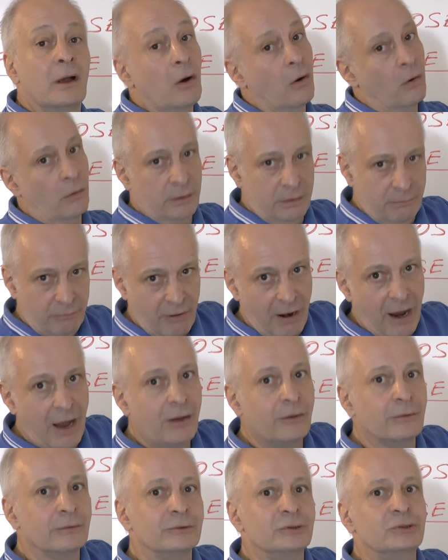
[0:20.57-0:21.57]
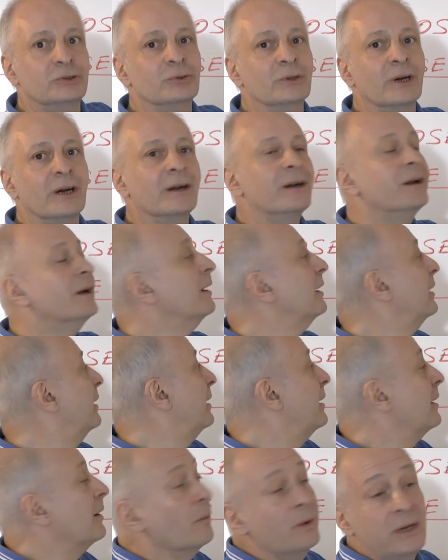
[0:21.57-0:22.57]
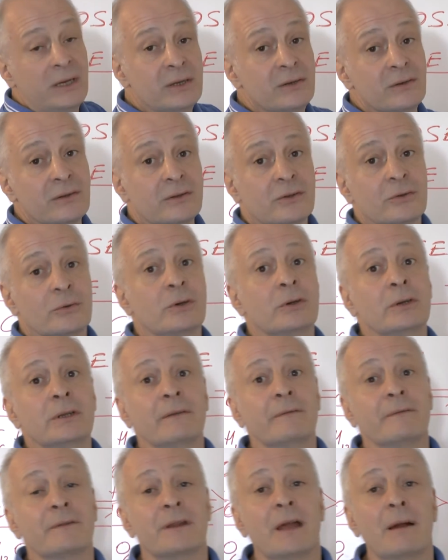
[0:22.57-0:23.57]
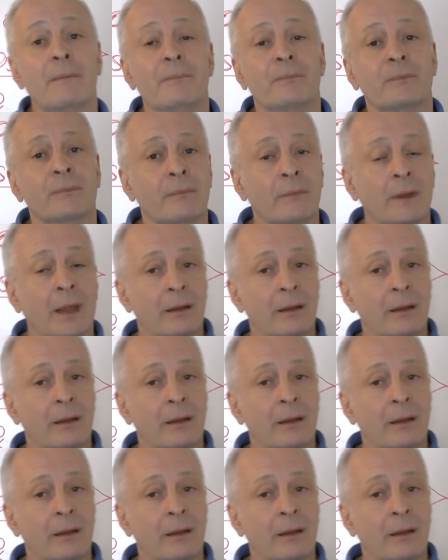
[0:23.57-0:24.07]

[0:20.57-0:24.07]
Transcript: or the brown sugar we use to give some